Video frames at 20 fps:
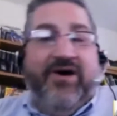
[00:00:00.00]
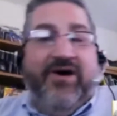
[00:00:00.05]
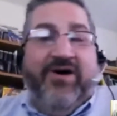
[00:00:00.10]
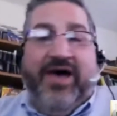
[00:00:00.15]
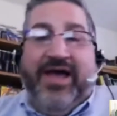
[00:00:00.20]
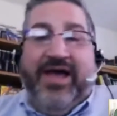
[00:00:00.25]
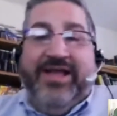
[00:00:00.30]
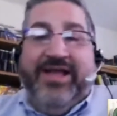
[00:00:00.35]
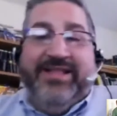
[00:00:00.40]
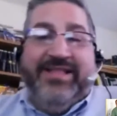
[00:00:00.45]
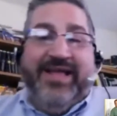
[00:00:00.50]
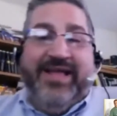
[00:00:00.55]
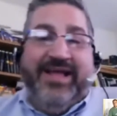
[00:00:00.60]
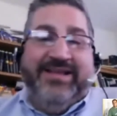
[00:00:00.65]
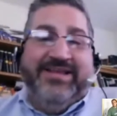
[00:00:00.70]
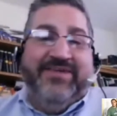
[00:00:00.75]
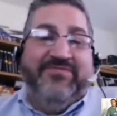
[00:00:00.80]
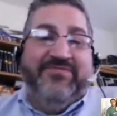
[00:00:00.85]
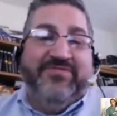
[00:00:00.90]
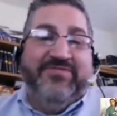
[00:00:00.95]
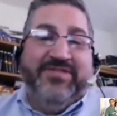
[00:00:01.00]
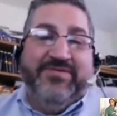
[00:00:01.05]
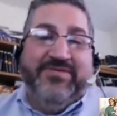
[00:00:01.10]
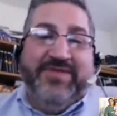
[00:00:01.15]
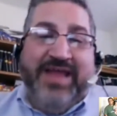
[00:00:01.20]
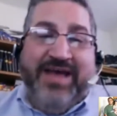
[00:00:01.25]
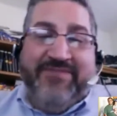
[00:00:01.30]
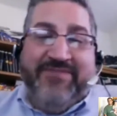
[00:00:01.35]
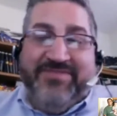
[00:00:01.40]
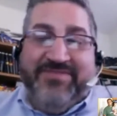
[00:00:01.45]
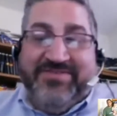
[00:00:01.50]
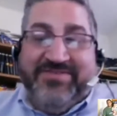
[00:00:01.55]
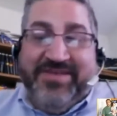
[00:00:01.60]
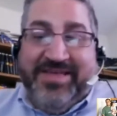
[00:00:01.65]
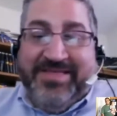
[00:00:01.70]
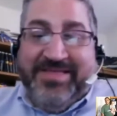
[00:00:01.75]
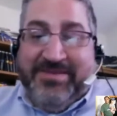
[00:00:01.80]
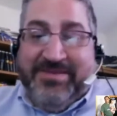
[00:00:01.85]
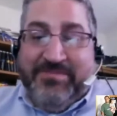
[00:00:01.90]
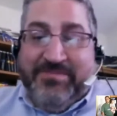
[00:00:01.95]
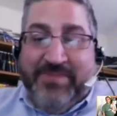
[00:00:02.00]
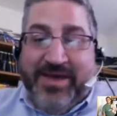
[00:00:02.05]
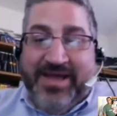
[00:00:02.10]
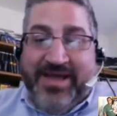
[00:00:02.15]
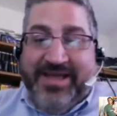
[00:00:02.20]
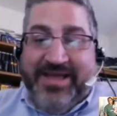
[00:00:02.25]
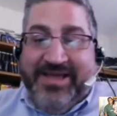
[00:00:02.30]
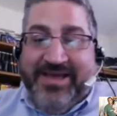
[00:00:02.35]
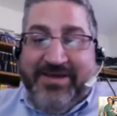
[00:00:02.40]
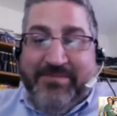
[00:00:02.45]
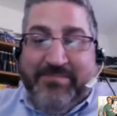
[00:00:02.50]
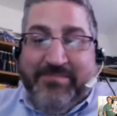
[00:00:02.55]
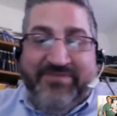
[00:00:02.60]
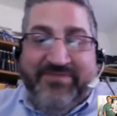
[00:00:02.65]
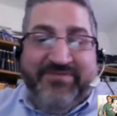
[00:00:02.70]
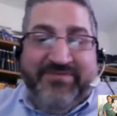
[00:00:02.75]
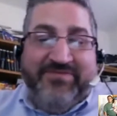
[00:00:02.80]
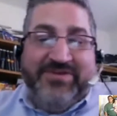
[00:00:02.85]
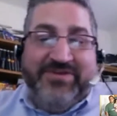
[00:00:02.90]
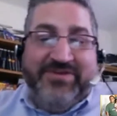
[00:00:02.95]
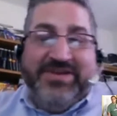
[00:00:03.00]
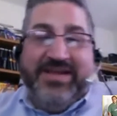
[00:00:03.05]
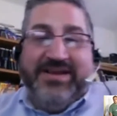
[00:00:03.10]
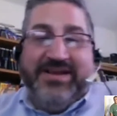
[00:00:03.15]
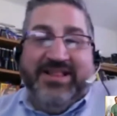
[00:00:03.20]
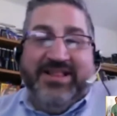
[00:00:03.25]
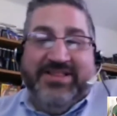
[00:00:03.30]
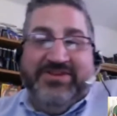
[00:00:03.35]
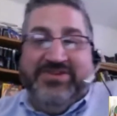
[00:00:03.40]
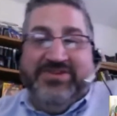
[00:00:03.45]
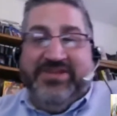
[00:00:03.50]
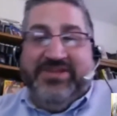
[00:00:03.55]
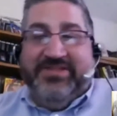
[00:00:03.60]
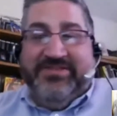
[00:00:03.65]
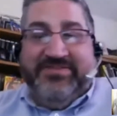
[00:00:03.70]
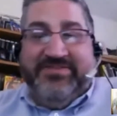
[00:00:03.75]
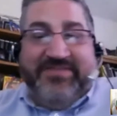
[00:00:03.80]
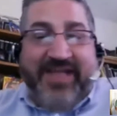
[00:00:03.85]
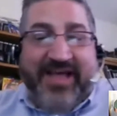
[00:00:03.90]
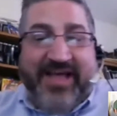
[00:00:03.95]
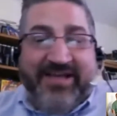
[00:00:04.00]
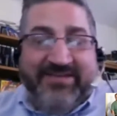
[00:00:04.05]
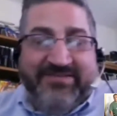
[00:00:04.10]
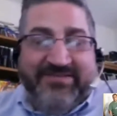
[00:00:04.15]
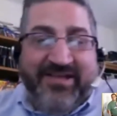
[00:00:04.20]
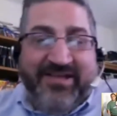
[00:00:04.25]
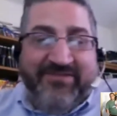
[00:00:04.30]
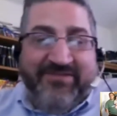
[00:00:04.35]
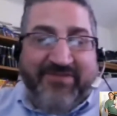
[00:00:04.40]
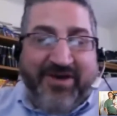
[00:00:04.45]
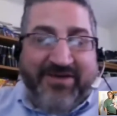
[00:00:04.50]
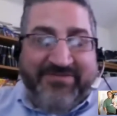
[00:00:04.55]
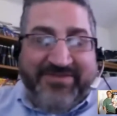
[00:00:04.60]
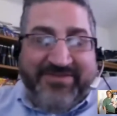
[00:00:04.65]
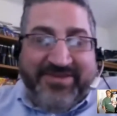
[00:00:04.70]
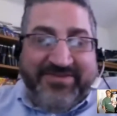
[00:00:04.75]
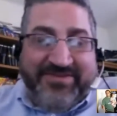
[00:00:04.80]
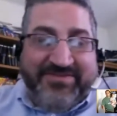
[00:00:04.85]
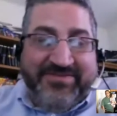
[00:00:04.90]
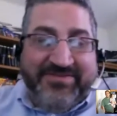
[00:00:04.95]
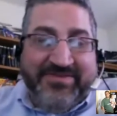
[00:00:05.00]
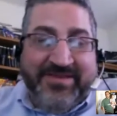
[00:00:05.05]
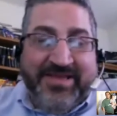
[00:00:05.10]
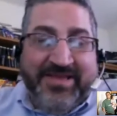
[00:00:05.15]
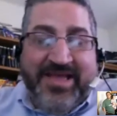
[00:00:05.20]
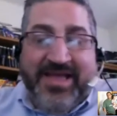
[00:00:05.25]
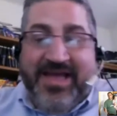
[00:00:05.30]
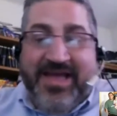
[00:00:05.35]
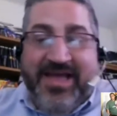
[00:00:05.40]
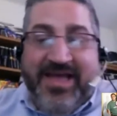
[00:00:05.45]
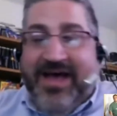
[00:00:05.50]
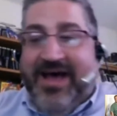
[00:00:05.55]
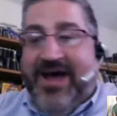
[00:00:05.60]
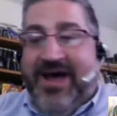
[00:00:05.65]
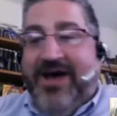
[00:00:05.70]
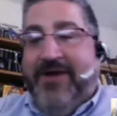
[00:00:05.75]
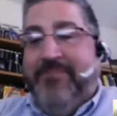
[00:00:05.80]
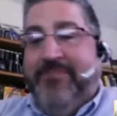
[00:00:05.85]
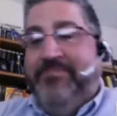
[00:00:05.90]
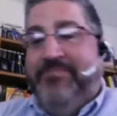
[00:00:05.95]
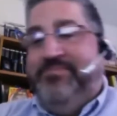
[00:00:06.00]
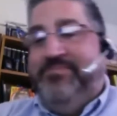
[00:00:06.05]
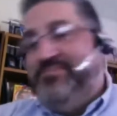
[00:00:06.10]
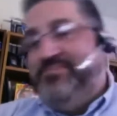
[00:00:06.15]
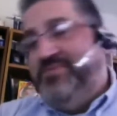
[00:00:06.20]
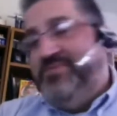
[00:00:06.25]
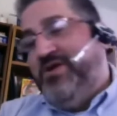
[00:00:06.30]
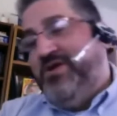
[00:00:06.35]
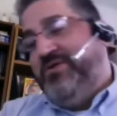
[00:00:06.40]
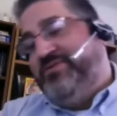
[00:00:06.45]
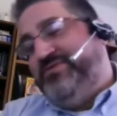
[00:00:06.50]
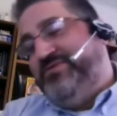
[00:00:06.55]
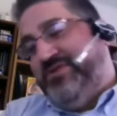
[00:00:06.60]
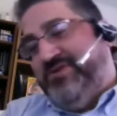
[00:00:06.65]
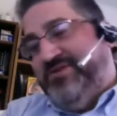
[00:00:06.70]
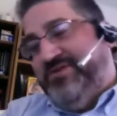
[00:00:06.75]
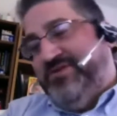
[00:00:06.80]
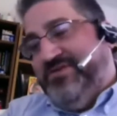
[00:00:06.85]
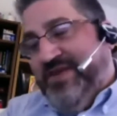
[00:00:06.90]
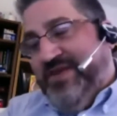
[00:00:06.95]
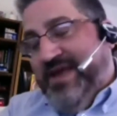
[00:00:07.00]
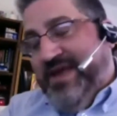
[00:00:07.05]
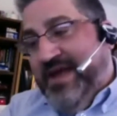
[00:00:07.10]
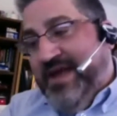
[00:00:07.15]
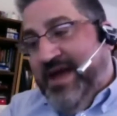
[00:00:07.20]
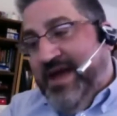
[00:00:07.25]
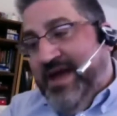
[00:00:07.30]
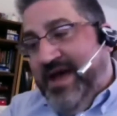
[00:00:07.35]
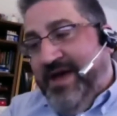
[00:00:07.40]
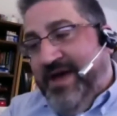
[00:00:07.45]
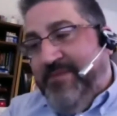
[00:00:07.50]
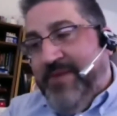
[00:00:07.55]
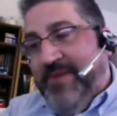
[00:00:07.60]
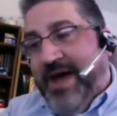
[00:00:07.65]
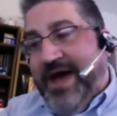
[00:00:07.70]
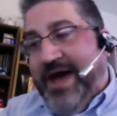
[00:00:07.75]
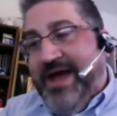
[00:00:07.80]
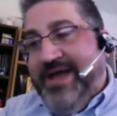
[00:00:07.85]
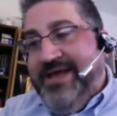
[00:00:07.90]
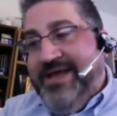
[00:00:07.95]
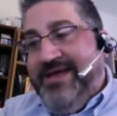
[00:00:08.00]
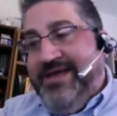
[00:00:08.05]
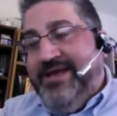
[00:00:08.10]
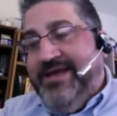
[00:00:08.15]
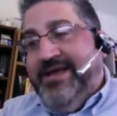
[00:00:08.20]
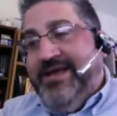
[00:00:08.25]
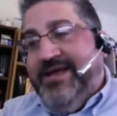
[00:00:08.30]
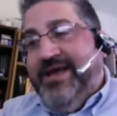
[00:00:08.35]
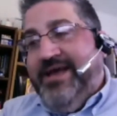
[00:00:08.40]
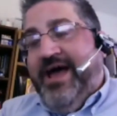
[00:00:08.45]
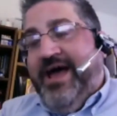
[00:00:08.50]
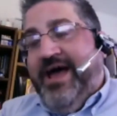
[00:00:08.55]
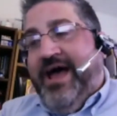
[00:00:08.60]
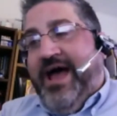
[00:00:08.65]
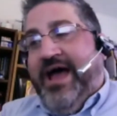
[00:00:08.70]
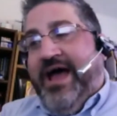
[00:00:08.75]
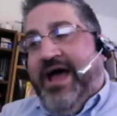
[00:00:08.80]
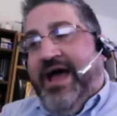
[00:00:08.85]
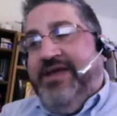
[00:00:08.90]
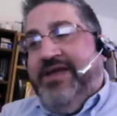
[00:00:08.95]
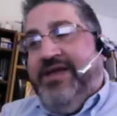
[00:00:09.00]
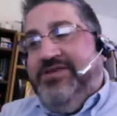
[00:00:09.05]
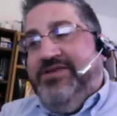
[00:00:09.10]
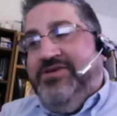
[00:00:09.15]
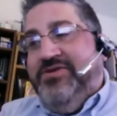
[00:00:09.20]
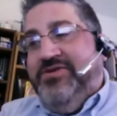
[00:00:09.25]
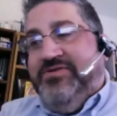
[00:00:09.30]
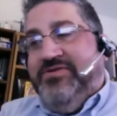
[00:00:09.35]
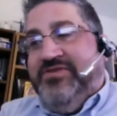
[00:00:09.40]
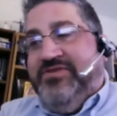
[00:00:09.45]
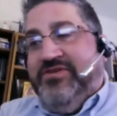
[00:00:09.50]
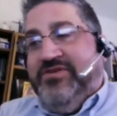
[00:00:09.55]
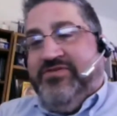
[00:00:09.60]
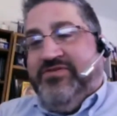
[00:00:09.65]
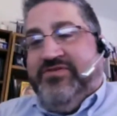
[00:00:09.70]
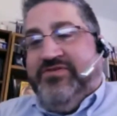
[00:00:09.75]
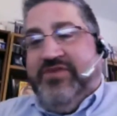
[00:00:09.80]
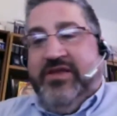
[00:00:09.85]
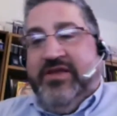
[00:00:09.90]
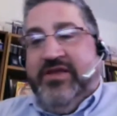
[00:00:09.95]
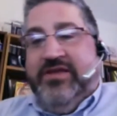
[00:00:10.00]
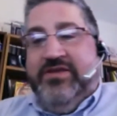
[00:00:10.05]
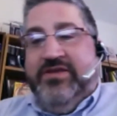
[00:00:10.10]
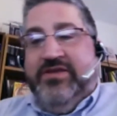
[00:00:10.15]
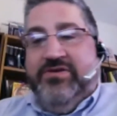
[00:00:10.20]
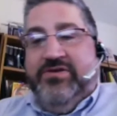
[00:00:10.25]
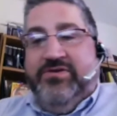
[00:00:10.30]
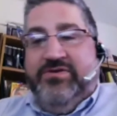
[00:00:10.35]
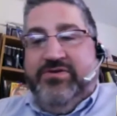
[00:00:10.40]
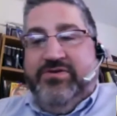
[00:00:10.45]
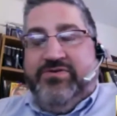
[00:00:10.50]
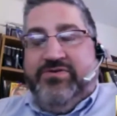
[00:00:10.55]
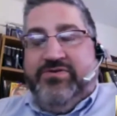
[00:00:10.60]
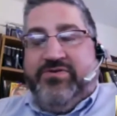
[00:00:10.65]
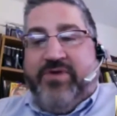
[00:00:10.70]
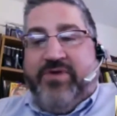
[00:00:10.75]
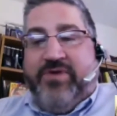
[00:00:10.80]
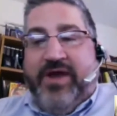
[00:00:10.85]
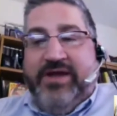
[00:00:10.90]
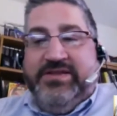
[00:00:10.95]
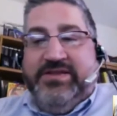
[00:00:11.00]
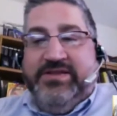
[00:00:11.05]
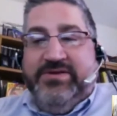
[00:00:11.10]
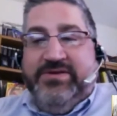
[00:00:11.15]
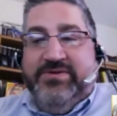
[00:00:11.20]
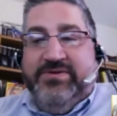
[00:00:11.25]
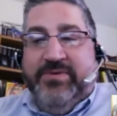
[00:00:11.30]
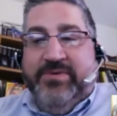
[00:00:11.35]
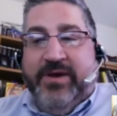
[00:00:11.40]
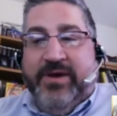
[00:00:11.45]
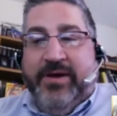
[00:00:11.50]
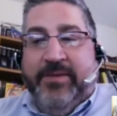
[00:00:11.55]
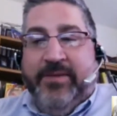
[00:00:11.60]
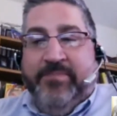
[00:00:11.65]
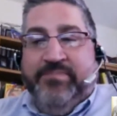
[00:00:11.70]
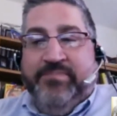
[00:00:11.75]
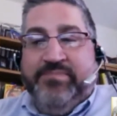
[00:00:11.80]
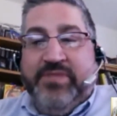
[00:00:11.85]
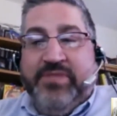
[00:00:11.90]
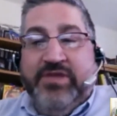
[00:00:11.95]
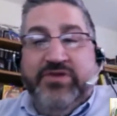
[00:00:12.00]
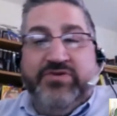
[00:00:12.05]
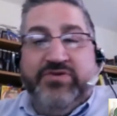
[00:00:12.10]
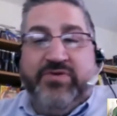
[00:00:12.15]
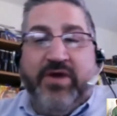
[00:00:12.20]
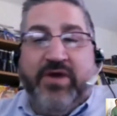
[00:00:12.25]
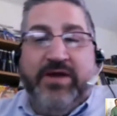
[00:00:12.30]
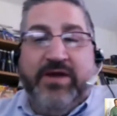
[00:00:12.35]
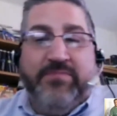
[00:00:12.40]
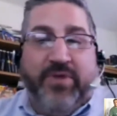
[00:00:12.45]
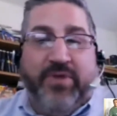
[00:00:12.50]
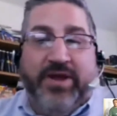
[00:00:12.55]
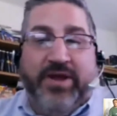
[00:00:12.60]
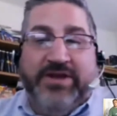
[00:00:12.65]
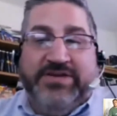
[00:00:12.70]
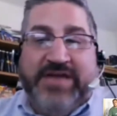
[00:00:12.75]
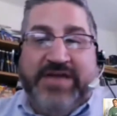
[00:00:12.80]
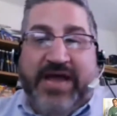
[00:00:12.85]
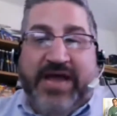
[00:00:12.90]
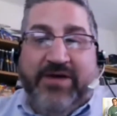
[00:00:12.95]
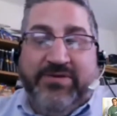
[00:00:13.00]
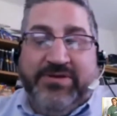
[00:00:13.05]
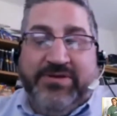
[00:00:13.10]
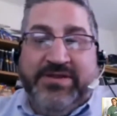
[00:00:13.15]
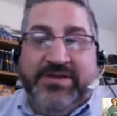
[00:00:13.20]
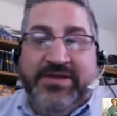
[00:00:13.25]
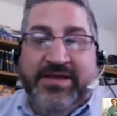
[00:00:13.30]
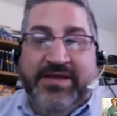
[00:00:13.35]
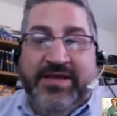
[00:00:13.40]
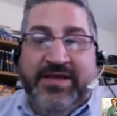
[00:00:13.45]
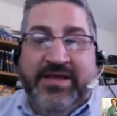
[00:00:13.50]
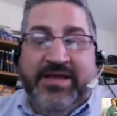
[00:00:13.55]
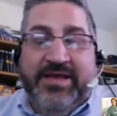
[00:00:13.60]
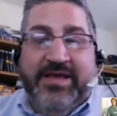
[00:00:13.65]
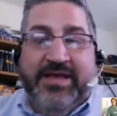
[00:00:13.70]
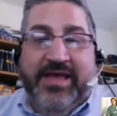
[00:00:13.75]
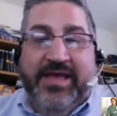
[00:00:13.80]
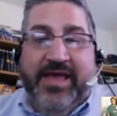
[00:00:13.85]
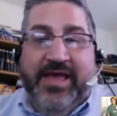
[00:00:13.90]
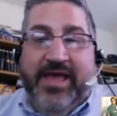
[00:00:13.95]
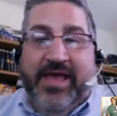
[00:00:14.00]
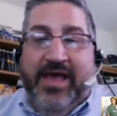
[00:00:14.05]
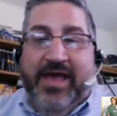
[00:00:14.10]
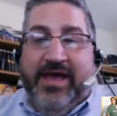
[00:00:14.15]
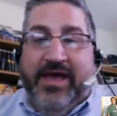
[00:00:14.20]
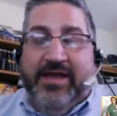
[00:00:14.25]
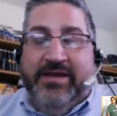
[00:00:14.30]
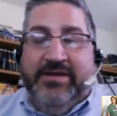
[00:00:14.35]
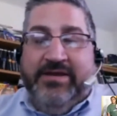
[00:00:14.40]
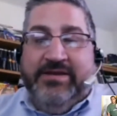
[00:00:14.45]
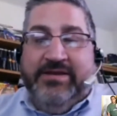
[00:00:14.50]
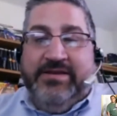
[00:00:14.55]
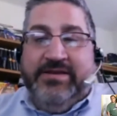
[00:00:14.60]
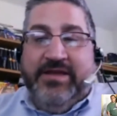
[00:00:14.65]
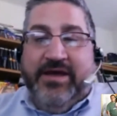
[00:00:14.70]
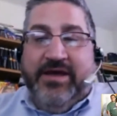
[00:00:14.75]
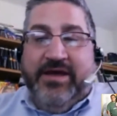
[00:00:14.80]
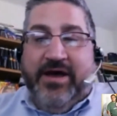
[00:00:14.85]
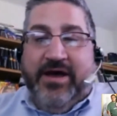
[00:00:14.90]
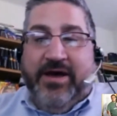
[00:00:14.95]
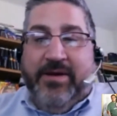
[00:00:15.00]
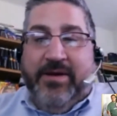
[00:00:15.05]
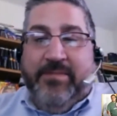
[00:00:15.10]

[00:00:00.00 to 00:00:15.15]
I definitely would have to say that my favorite technology in the stack is LiveOffice. No, seriously, it's interesting. You try to branch out, and I've